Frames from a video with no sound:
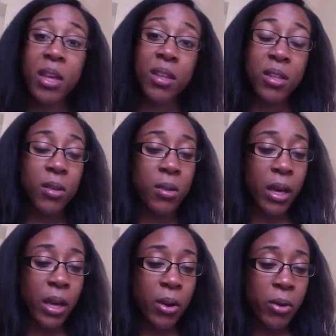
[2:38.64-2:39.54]
the
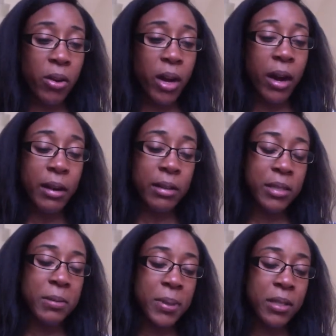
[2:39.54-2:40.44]
UK or in
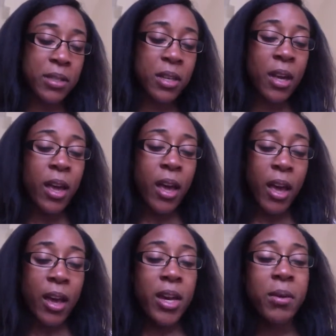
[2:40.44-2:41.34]
Ireland, but
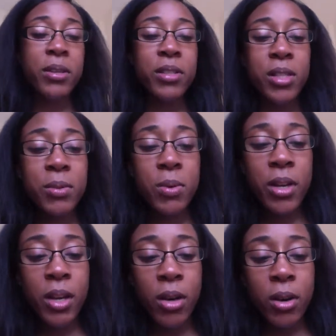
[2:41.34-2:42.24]
anyways, this is what
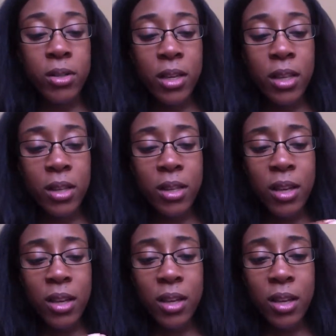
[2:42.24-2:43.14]
I got. I
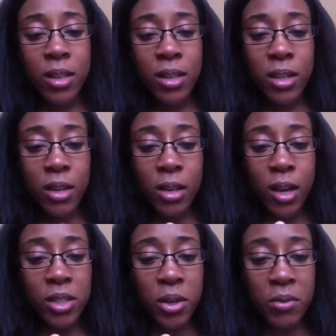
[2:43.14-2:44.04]
think that
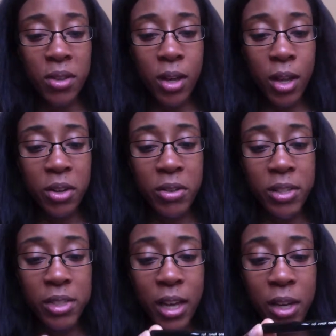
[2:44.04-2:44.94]
I don't know if the color
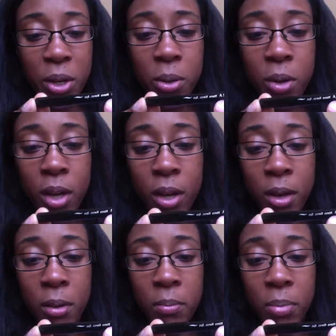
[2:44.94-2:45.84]
is nano,
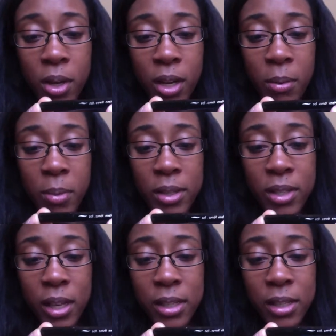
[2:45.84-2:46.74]
but it
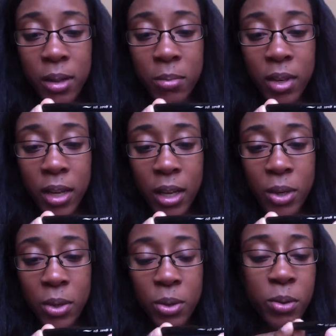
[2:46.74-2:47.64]
says
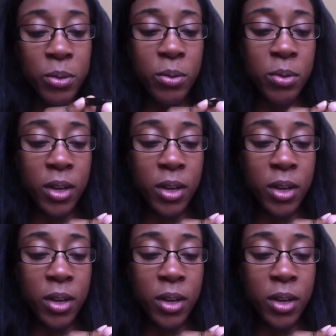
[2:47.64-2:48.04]
nano